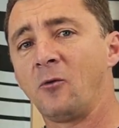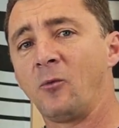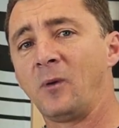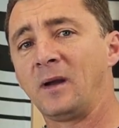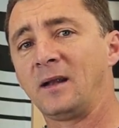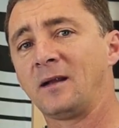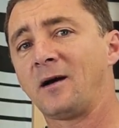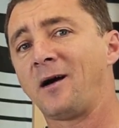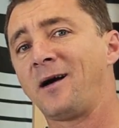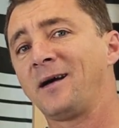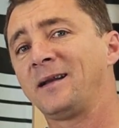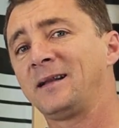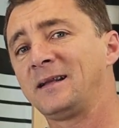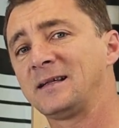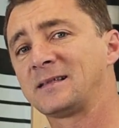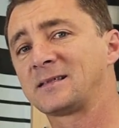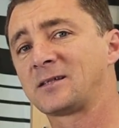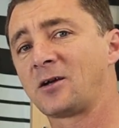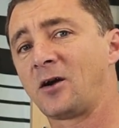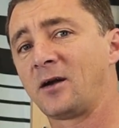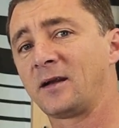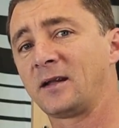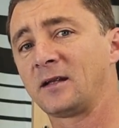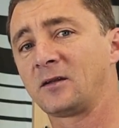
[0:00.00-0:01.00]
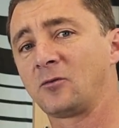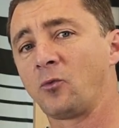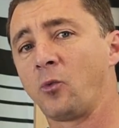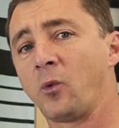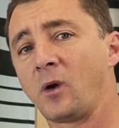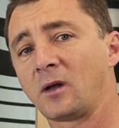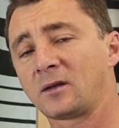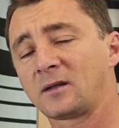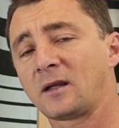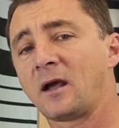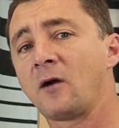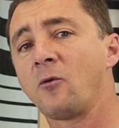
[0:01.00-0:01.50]
when I decided
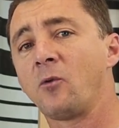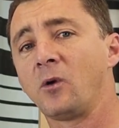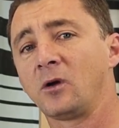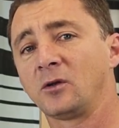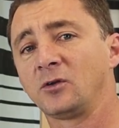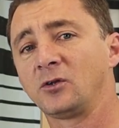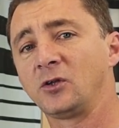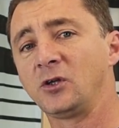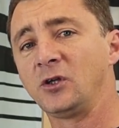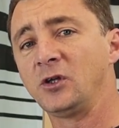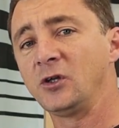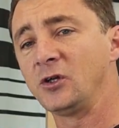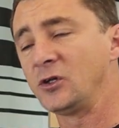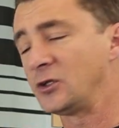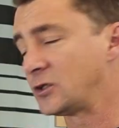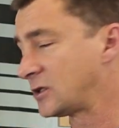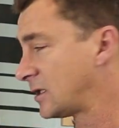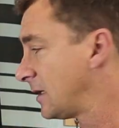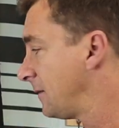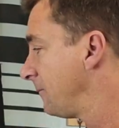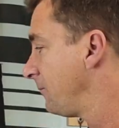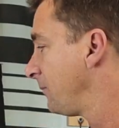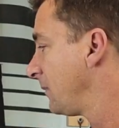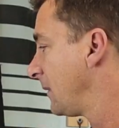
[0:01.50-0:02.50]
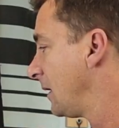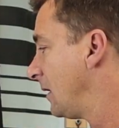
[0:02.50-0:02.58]
what I want to use